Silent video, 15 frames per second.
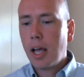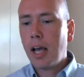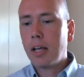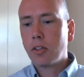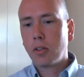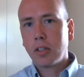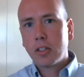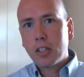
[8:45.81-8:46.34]

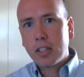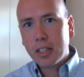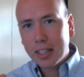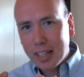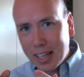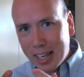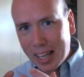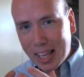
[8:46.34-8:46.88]
So it's
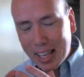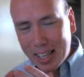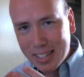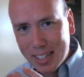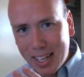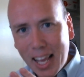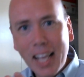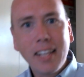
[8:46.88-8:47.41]

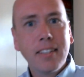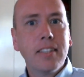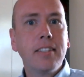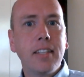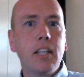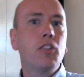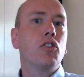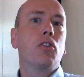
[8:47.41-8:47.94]
an
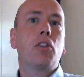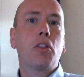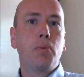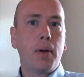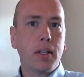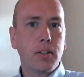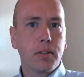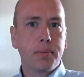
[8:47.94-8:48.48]
existential
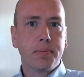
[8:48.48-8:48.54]
threat,